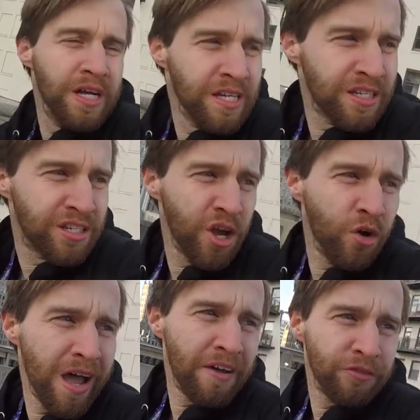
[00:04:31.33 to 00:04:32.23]
So
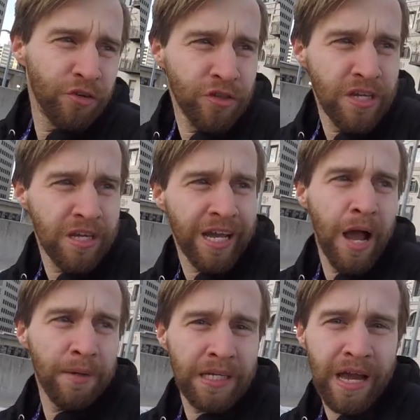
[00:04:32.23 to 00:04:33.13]
after the
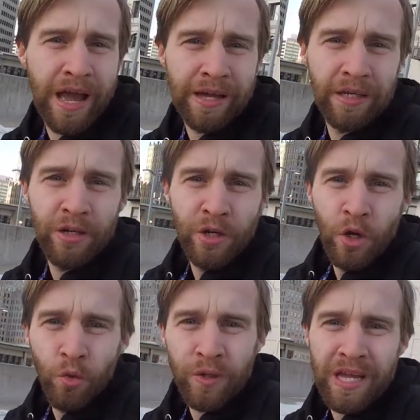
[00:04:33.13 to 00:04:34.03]
Comic-Con,
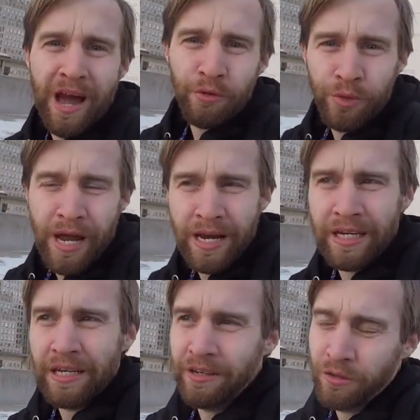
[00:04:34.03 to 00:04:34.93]
we got
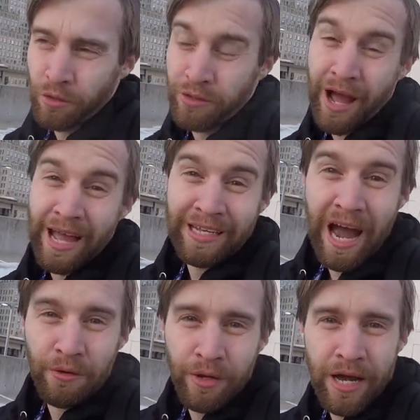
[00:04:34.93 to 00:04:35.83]
ready, or I
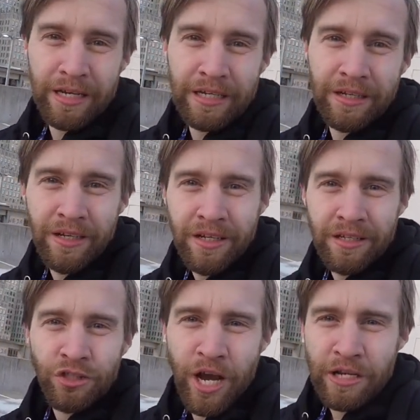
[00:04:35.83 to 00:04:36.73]
got ready,
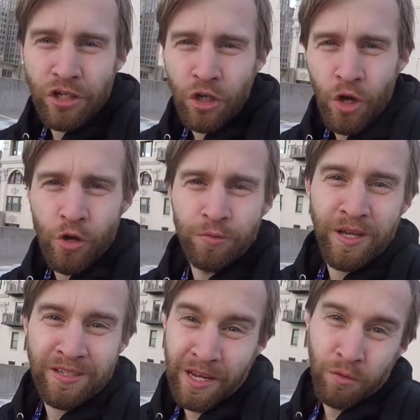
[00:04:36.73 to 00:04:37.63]
changed clothes
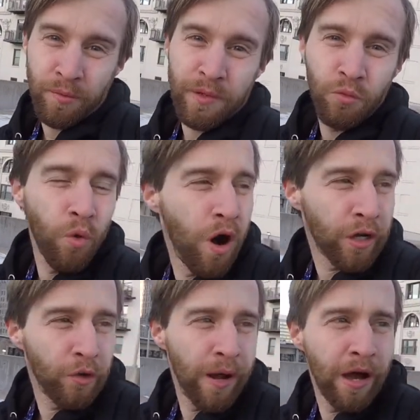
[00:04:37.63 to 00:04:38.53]
because I didn't want to be
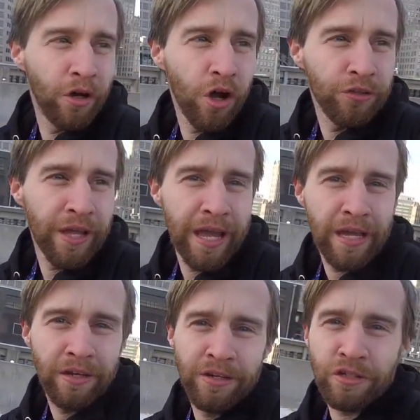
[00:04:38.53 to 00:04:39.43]
walking around all day
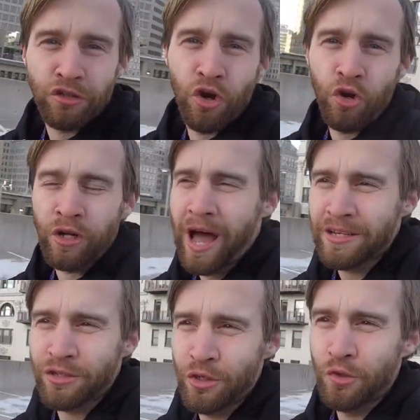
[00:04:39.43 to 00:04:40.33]
in a Ninja Turtle
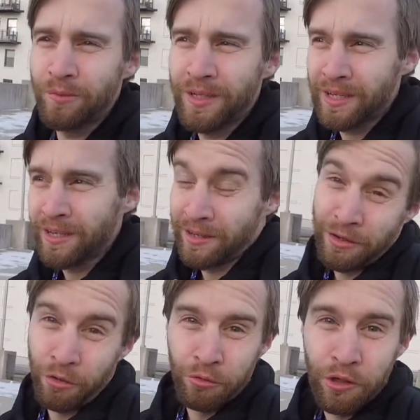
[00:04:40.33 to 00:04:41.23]
costume. And
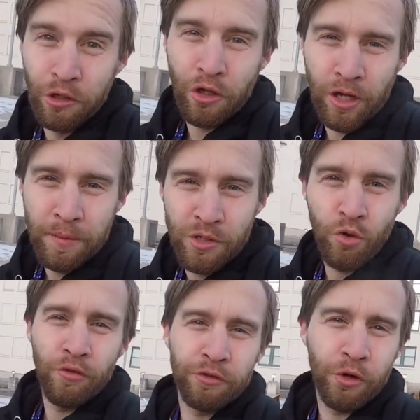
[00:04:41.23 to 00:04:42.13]
it'll really look like I'm a
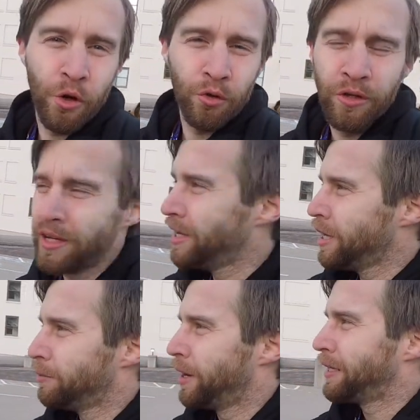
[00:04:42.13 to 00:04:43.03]
12-year-old.
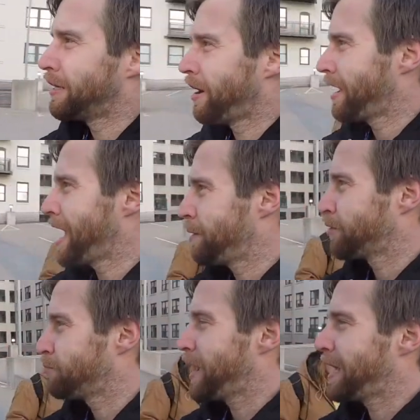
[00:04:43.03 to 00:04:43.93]
But here I am
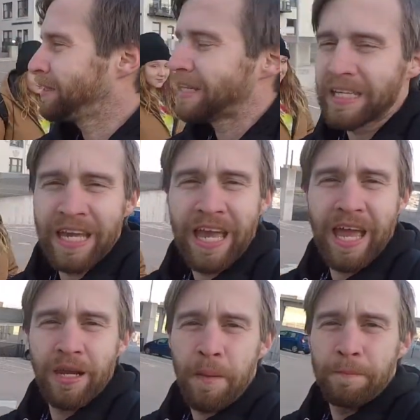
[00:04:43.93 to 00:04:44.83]
with Bailey
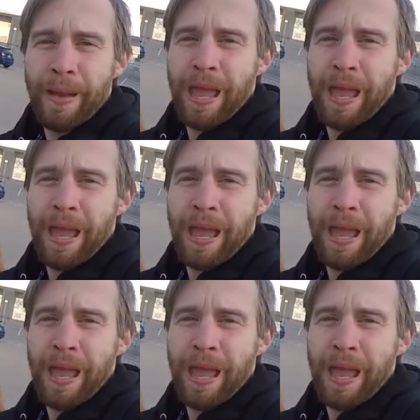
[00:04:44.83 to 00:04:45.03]
again. Bam,